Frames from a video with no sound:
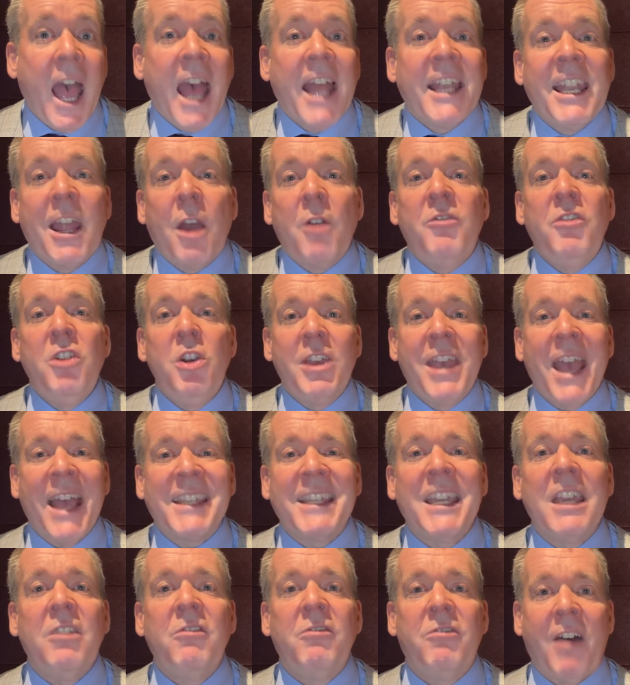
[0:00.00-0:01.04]
Now, if you're
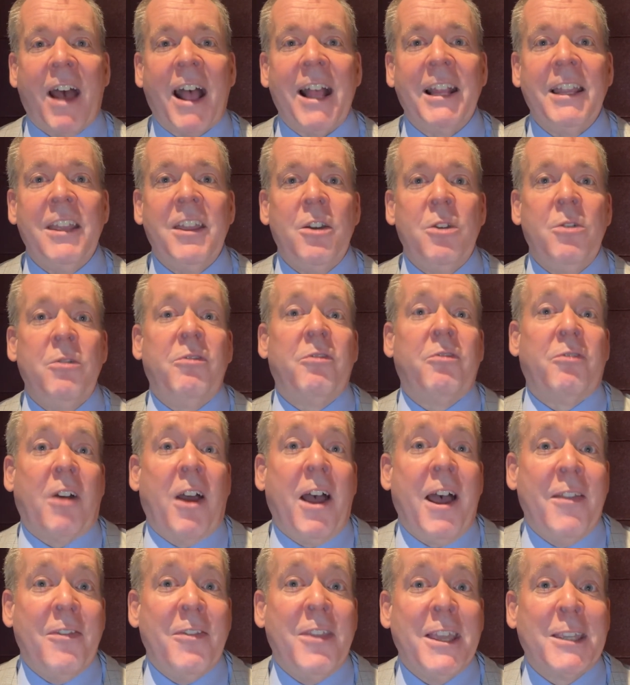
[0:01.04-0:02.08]
getting value
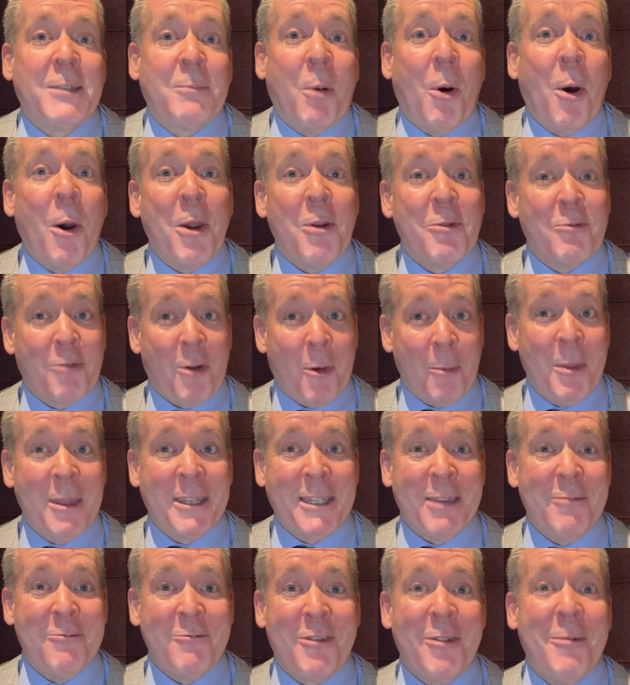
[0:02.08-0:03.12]
at this point from this
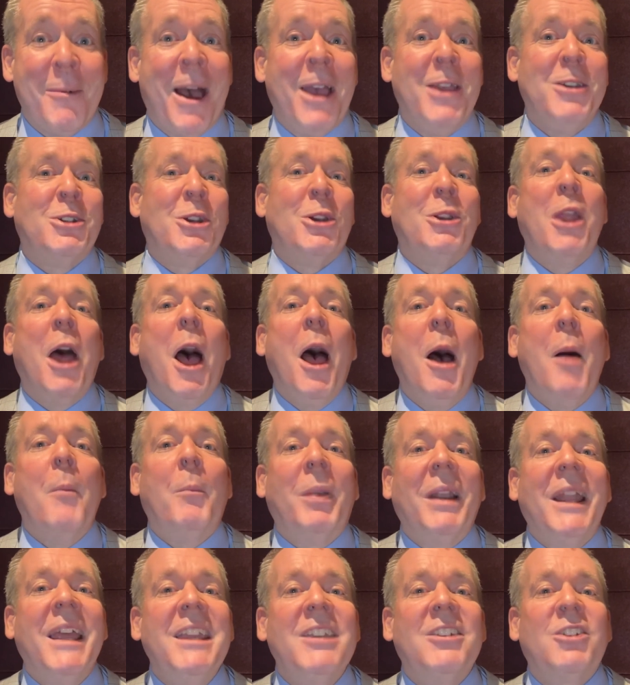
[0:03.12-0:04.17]
information,
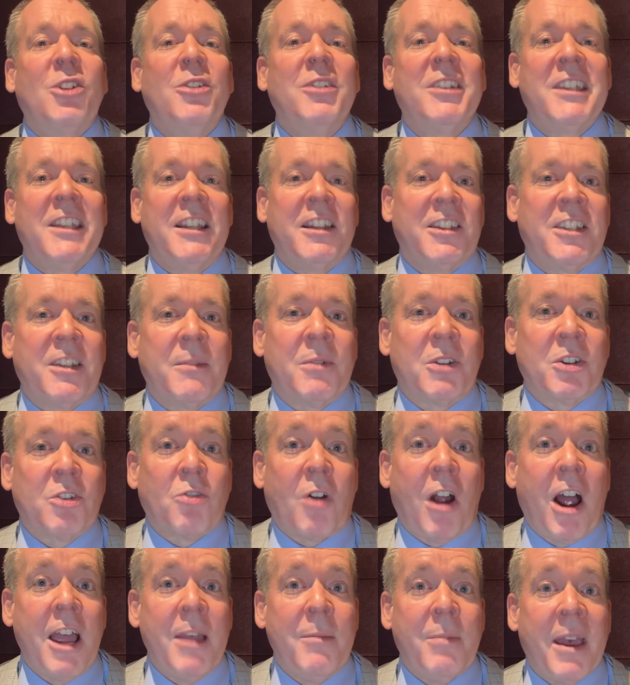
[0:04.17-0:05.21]
please consider
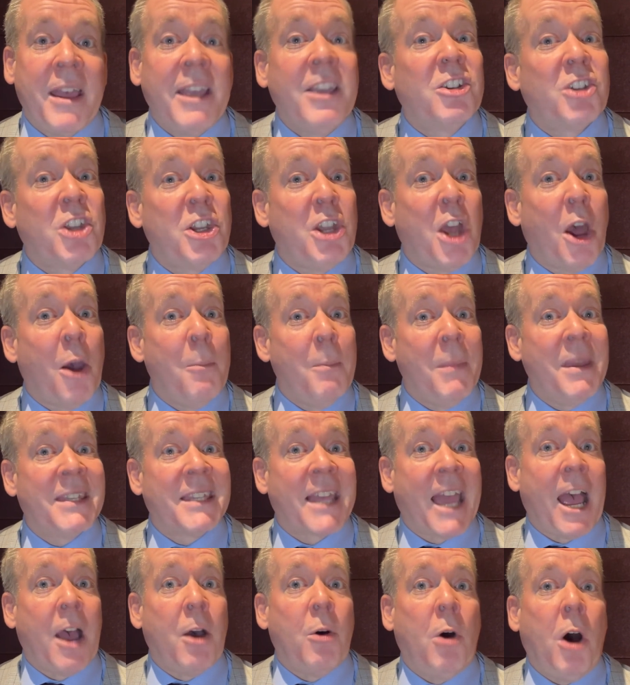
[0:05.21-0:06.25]
subscribing so you don't miss
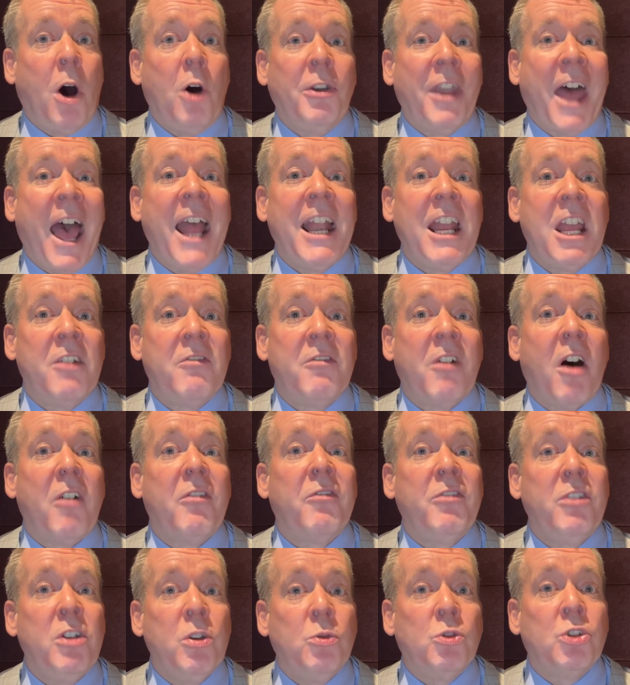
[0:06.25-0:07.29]
out on any of our
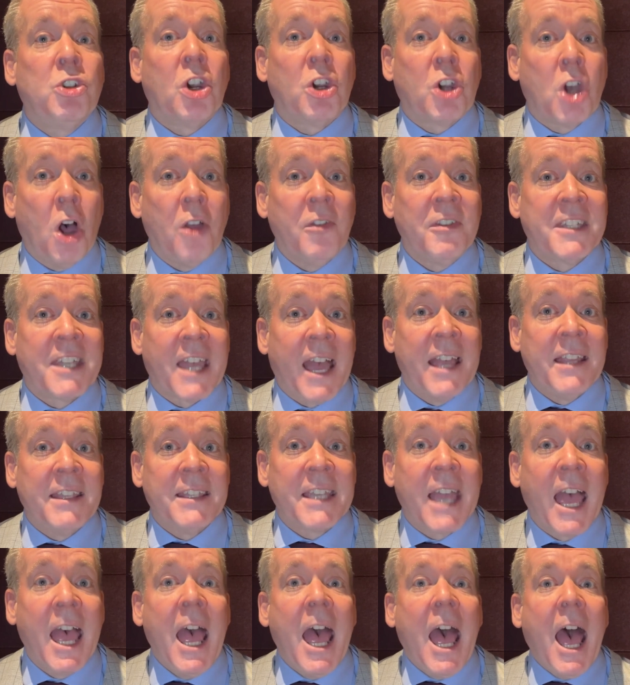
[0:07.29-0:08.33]
future content.
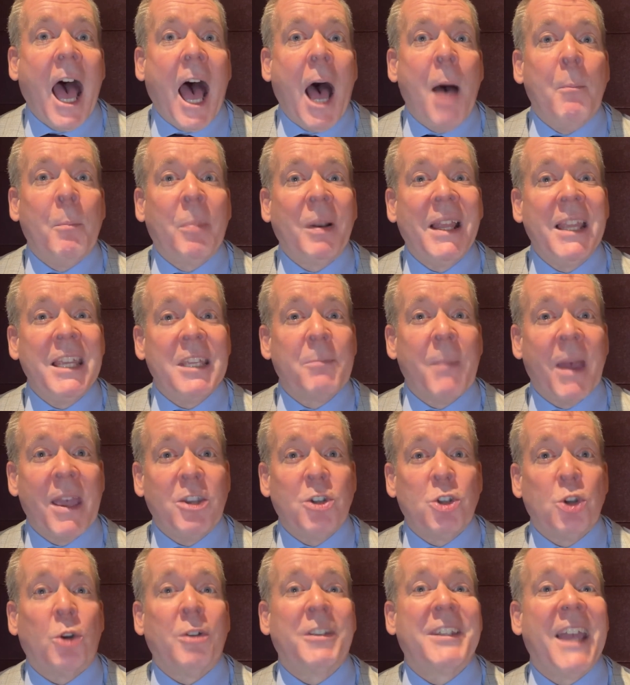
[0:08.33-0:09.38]
And please make
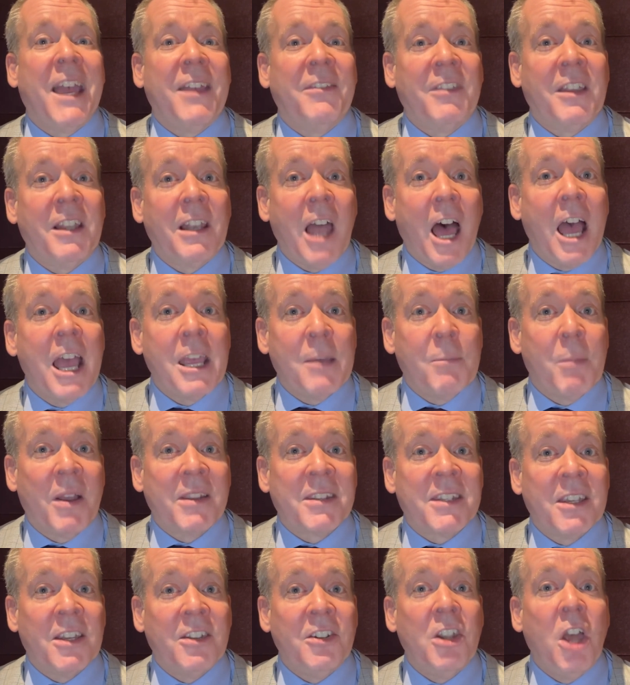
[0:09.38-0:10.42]
sure to hit the like
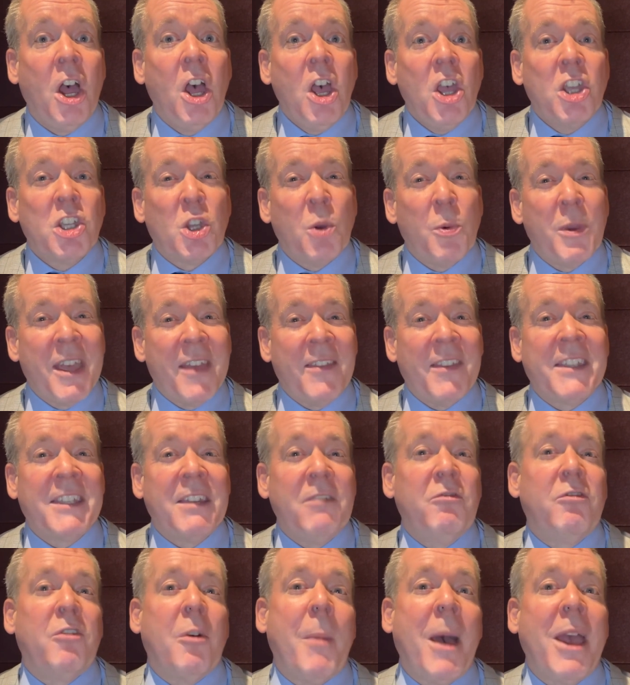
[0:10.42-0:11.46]
button so we get this
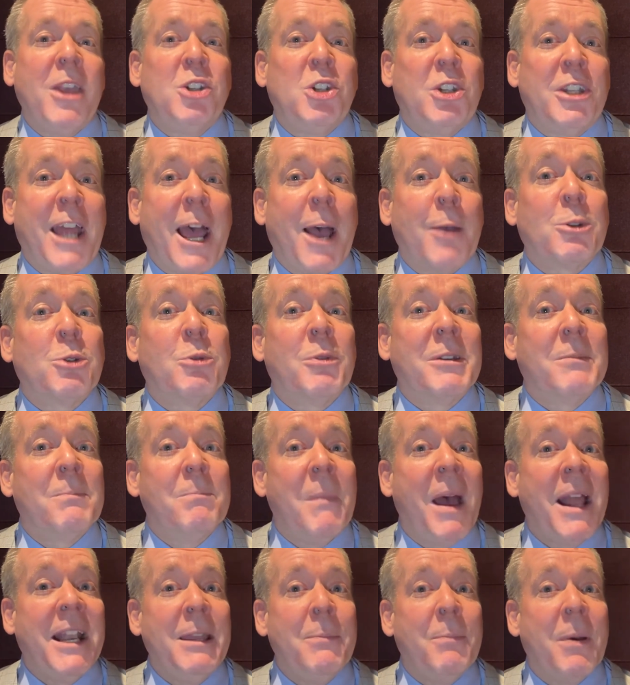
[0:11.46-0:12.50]
information out to as
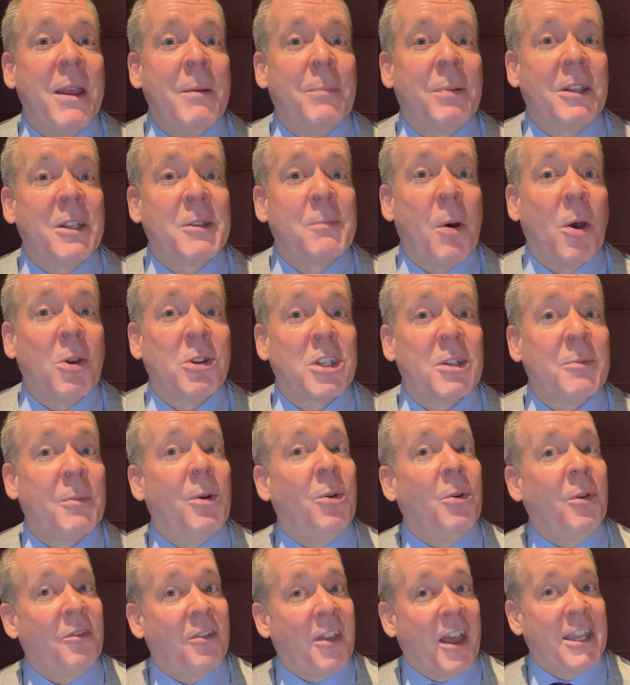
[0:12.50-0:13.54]
many people as
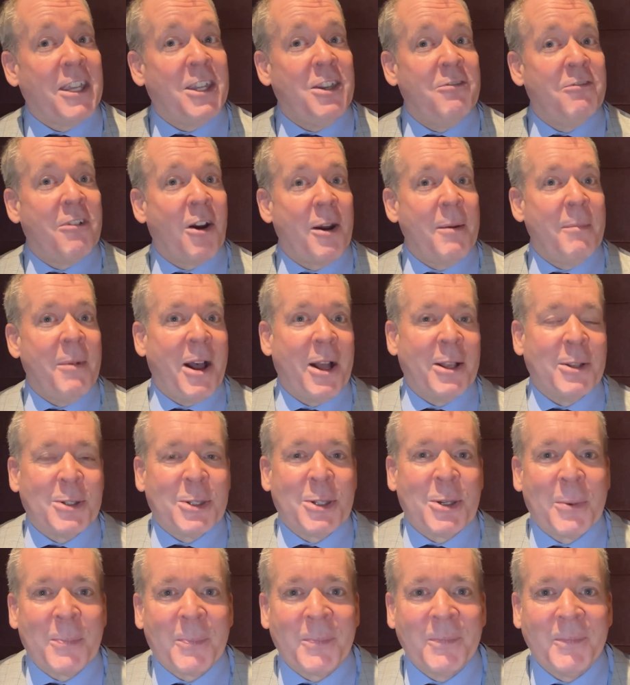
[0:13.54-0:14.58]
possible. Thank you very
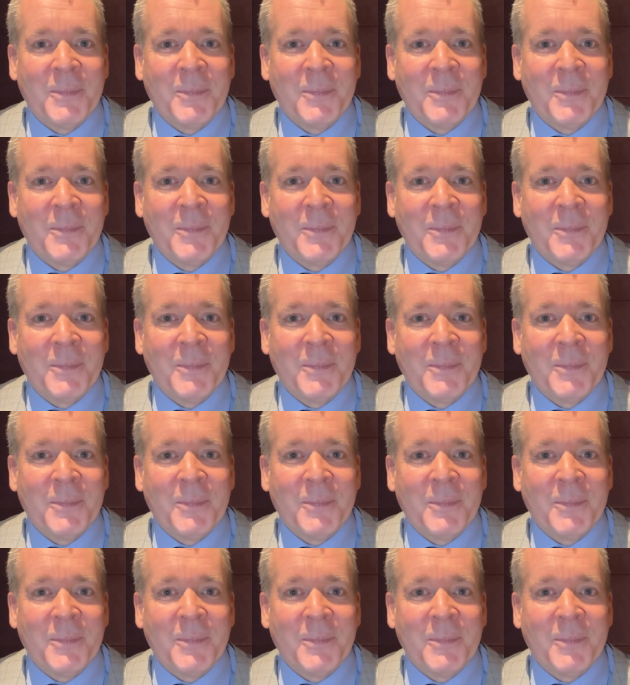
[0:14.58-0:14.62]
much.